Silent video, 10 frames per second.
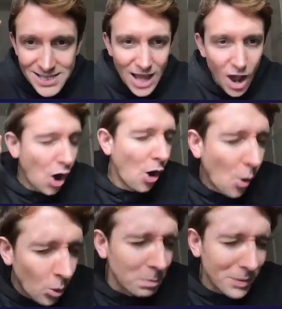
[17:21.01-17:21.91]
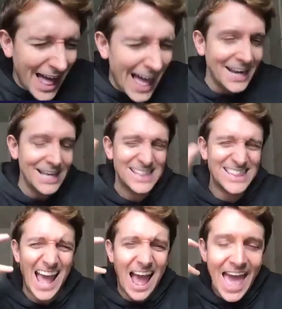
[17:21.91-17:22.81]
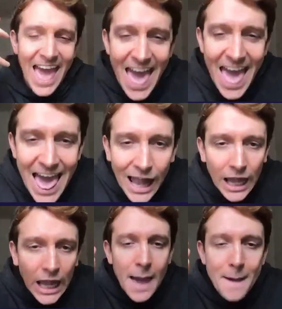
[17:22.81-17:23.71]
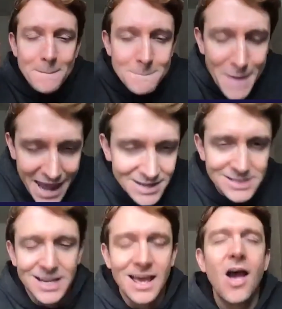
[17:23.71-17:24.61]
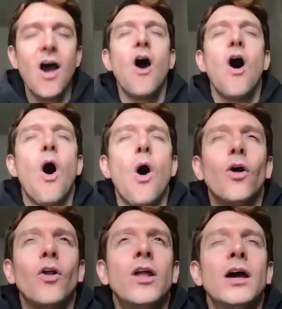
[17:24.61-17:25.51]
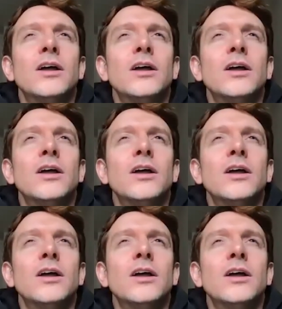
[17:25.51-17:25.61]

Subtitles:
whole plan is they're hell bent on